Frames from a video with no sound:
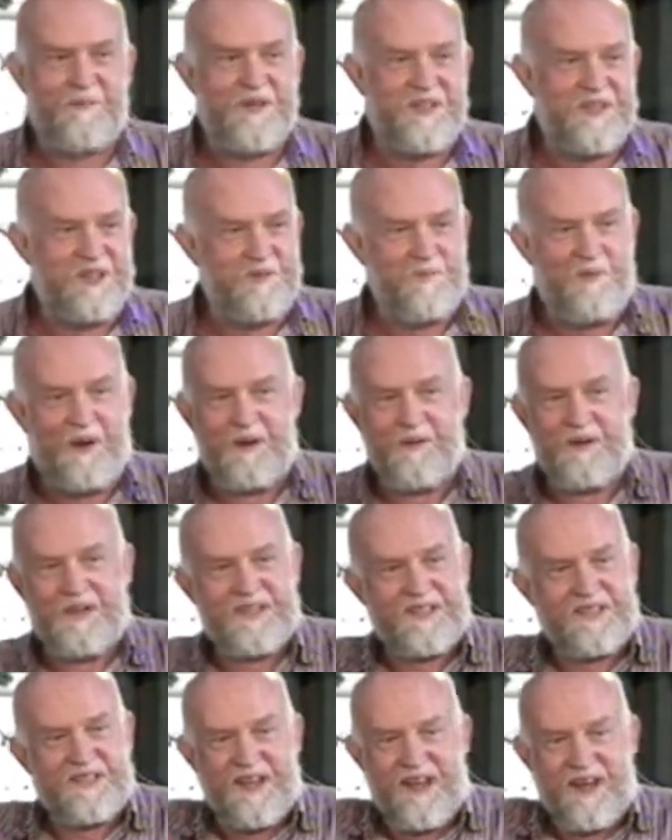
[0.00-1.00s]
this is my
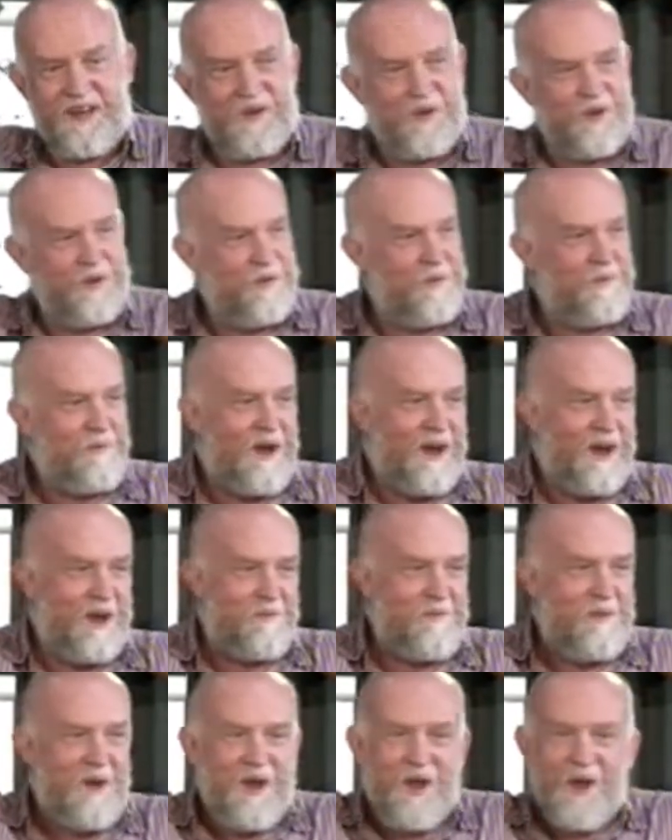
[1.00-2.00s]
son, whom I
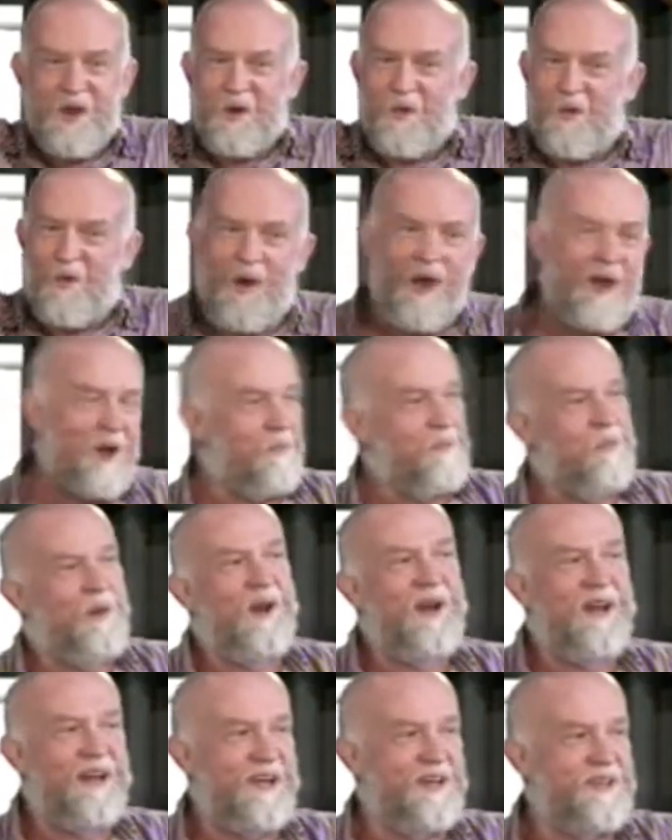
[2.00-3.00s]
am well
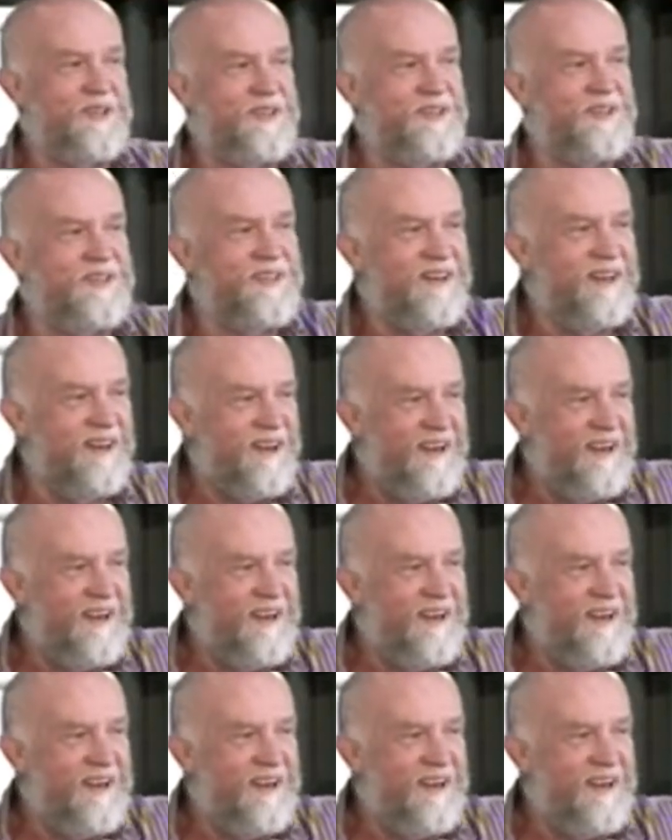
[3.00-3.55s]
pleased.